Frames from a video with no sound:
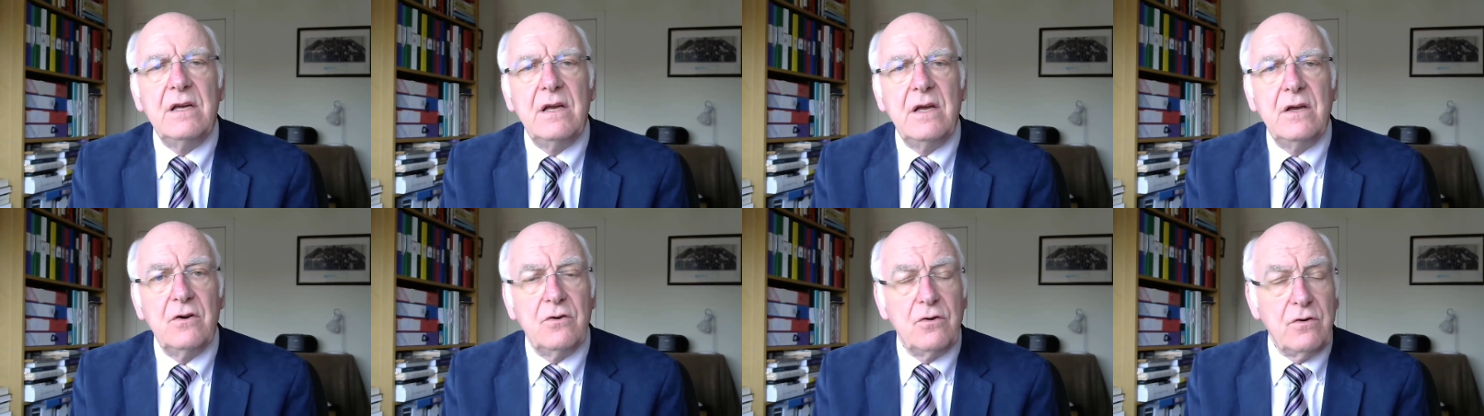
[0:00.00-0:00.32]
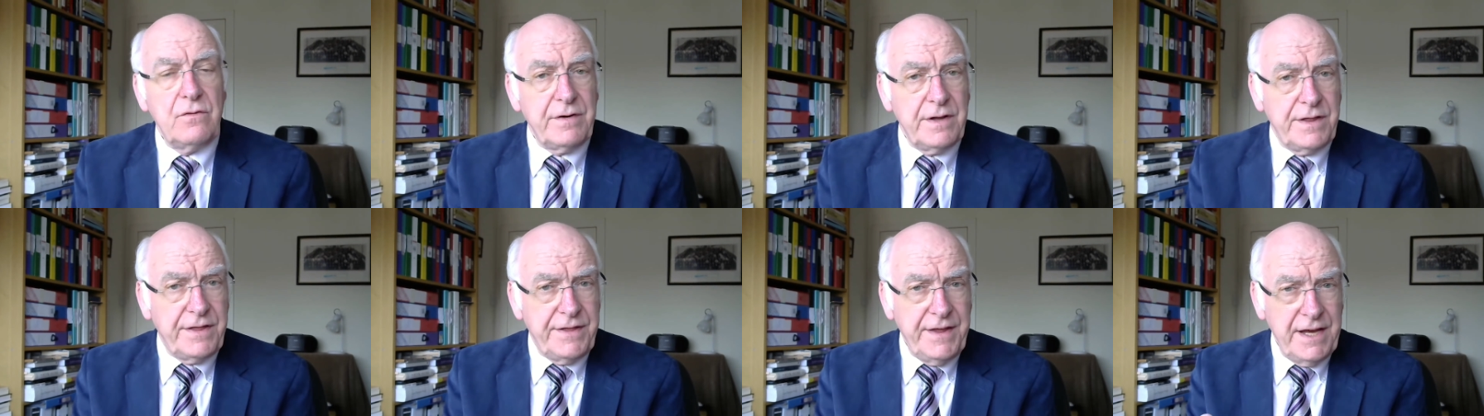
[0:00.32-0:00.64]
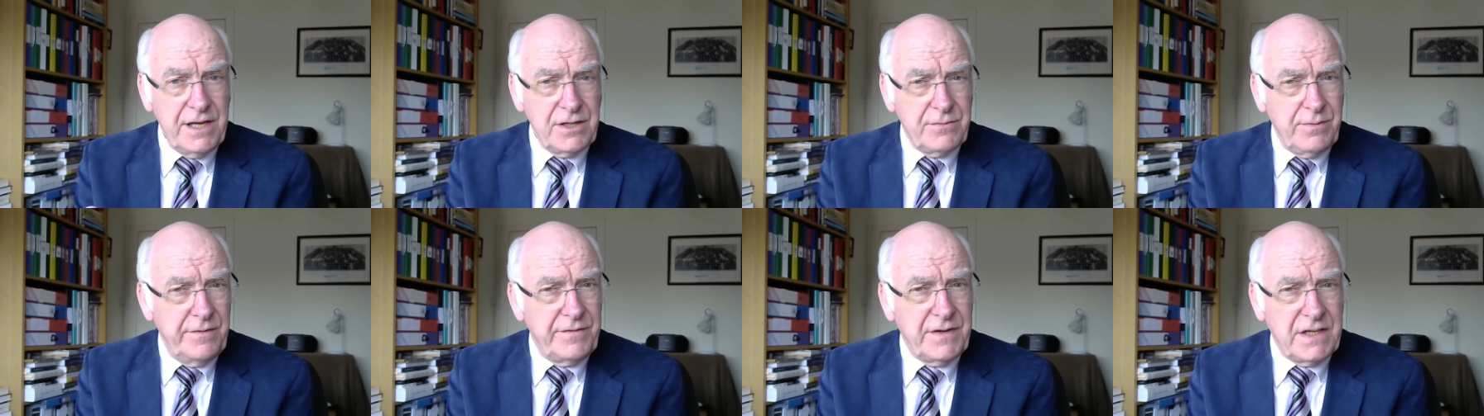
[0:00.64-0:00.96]
over things
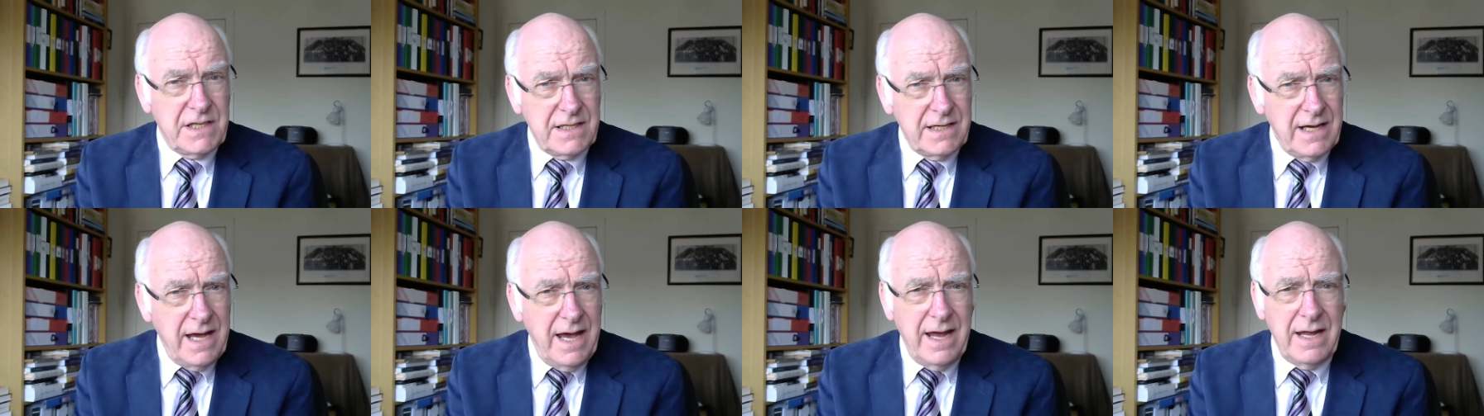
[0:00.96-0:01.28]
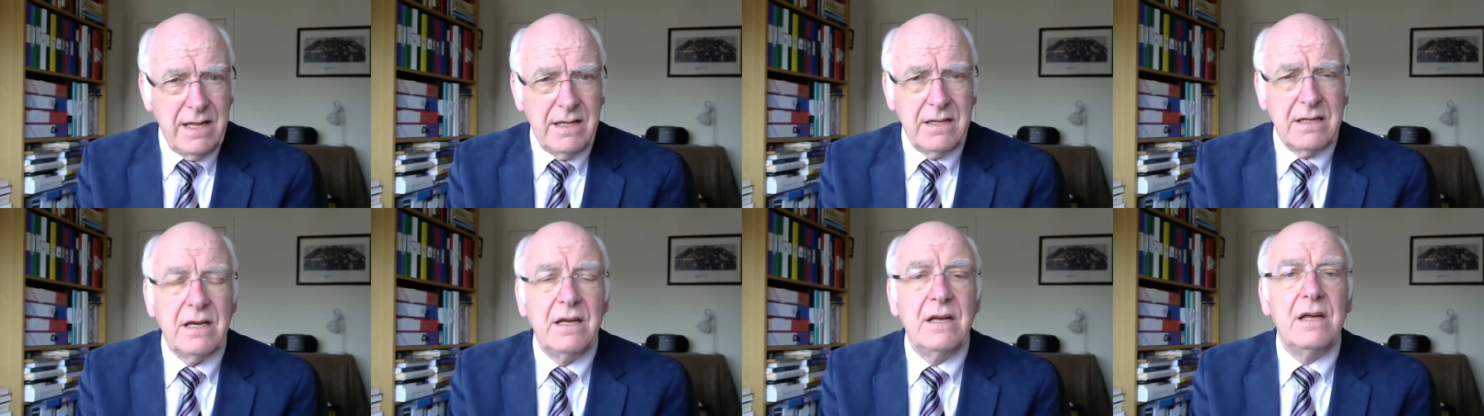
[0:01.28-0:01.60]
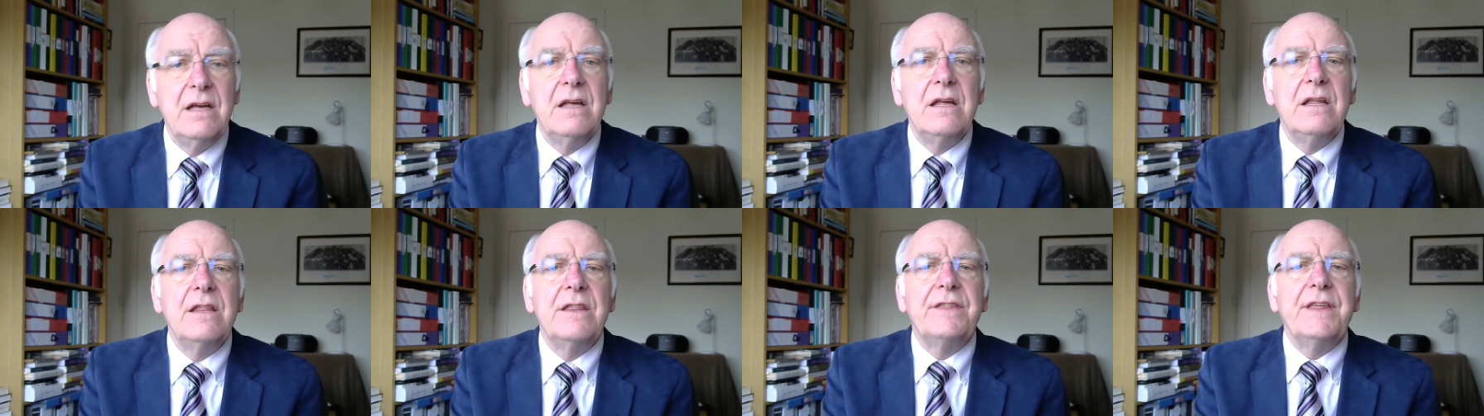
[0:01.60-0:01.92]
we've said,
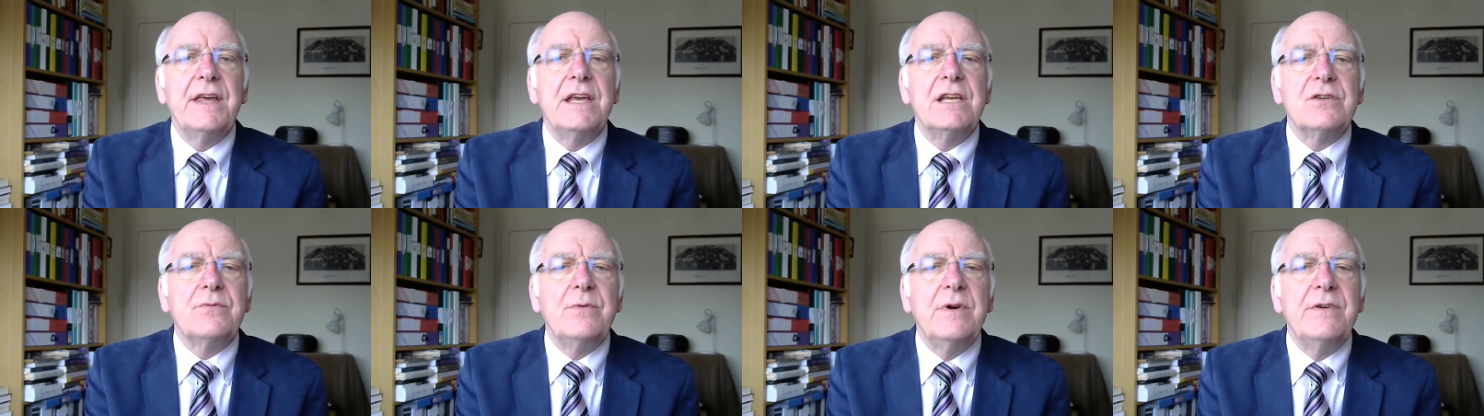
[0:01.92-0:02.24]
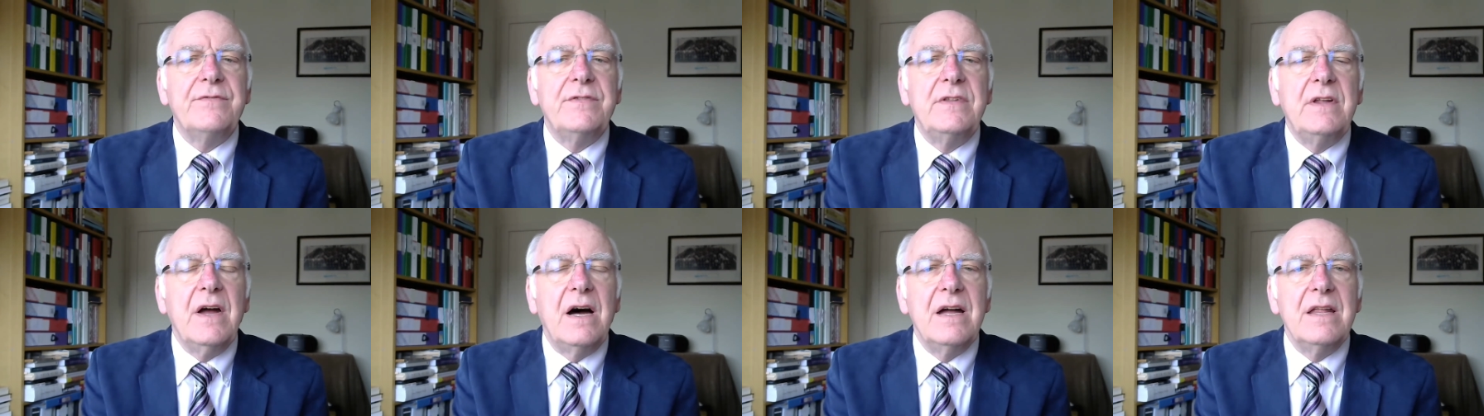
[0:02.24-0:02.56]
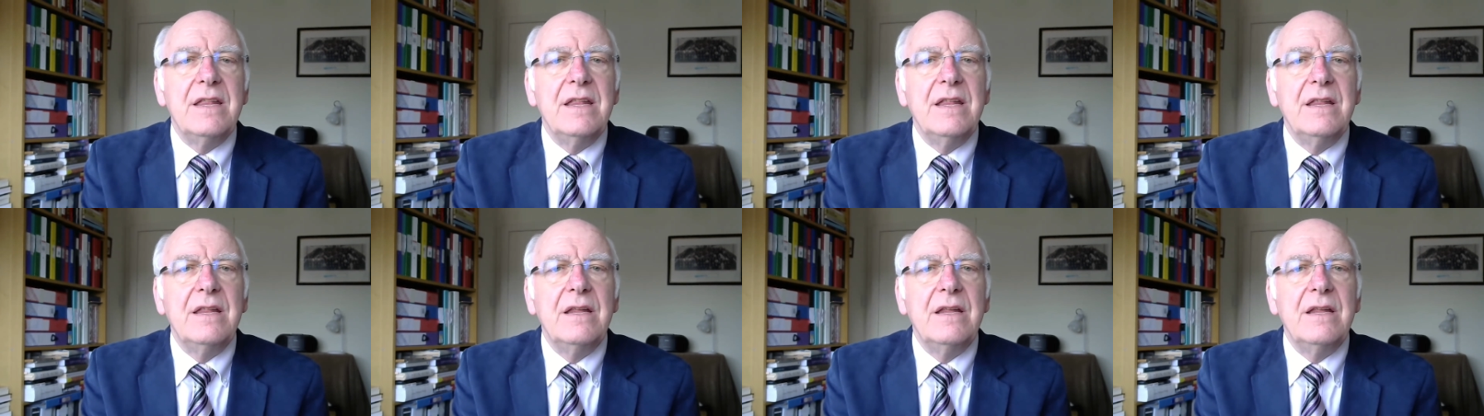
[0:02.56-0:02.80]
things we've done.